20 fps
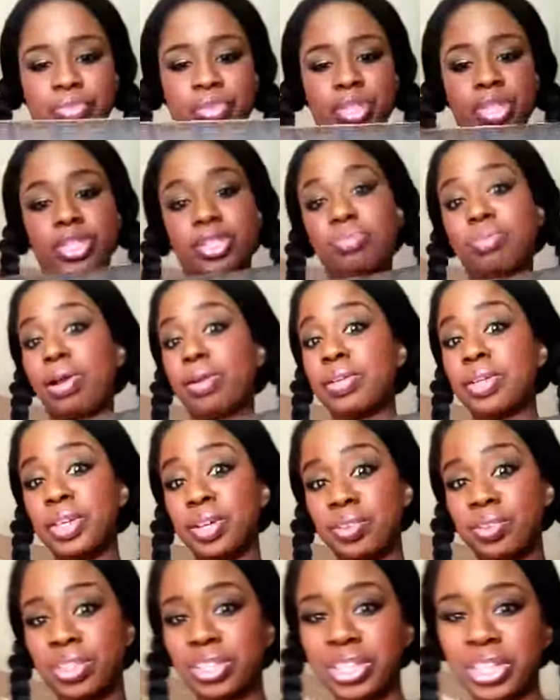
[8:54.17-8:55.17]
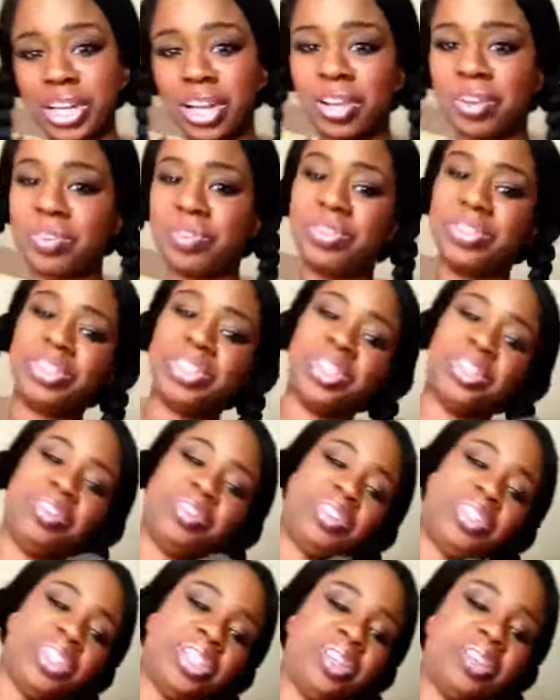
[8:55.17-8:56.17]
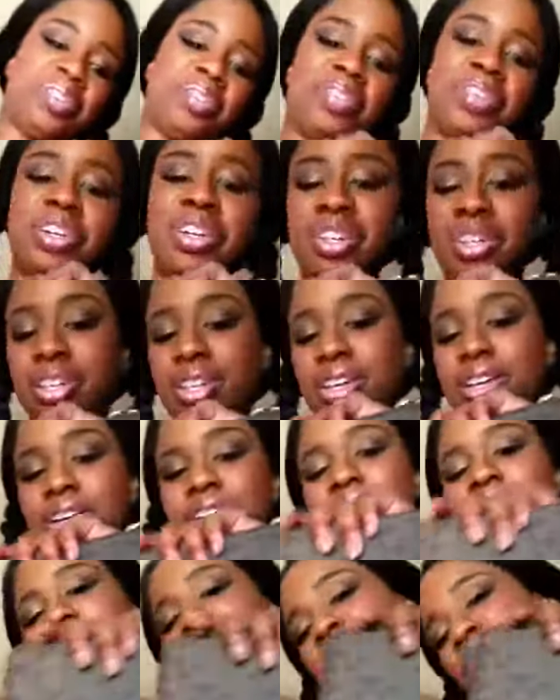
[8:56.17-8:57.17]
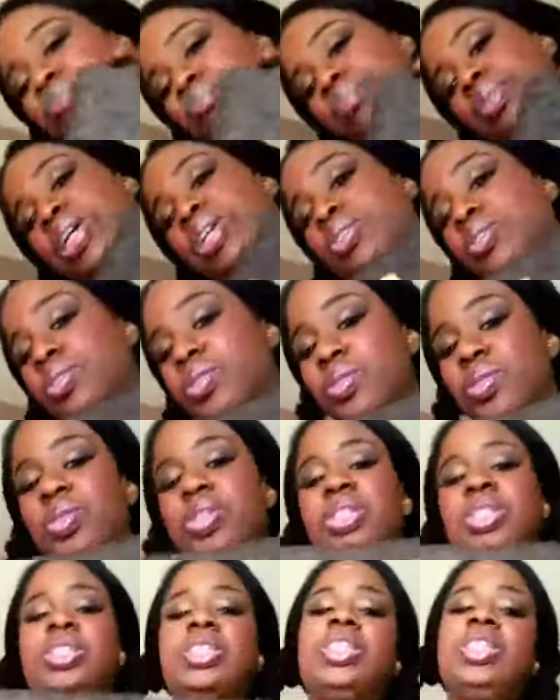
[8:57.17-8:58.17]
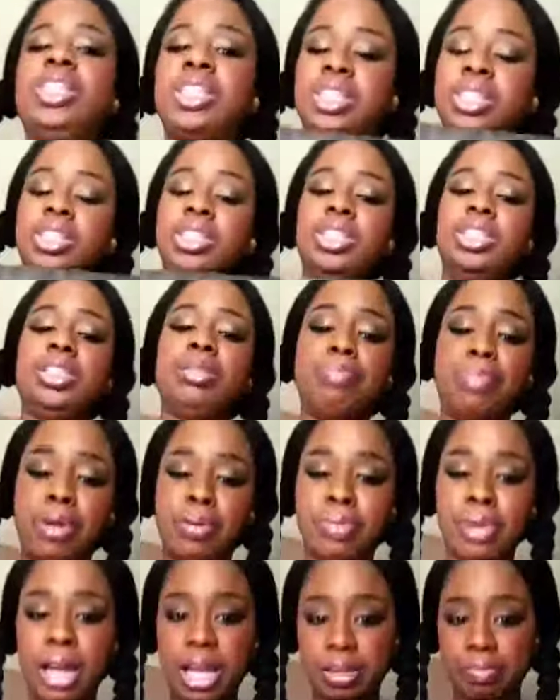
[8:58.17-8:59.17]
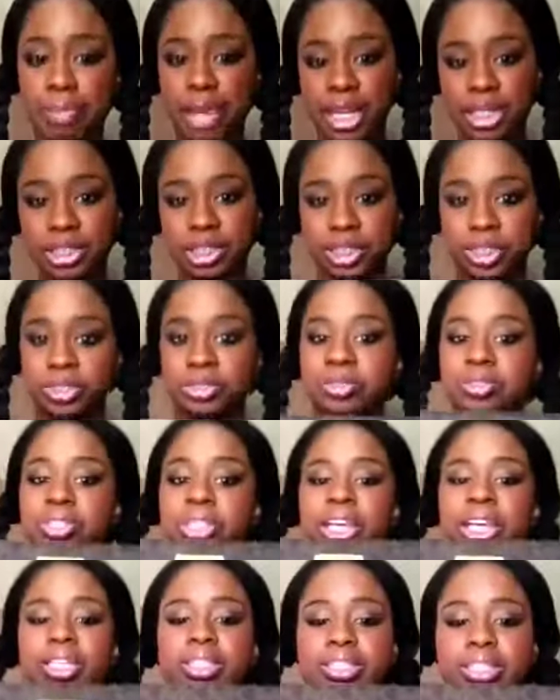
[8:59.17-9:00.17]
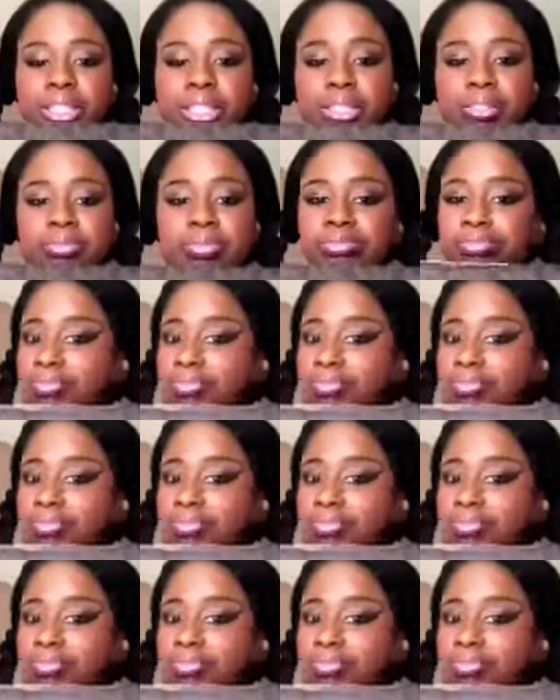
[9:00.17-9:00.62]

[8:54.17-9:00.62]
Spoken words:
this is probably the only thing I own too. So again, Michael Kors zip-up iPad 2 casing.